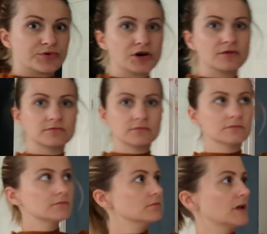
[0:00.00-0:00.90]
a broom.
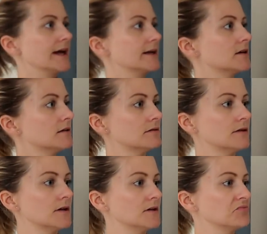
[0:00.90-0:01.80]
Like,
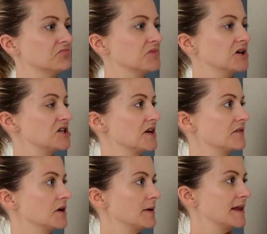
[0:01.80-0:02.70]
I don't
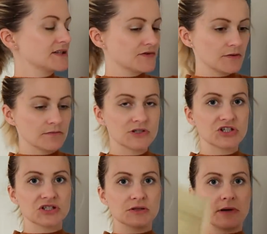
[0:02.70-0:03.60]
even know where that's from. It's
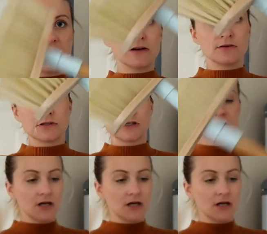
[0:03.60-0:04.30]
just a plain old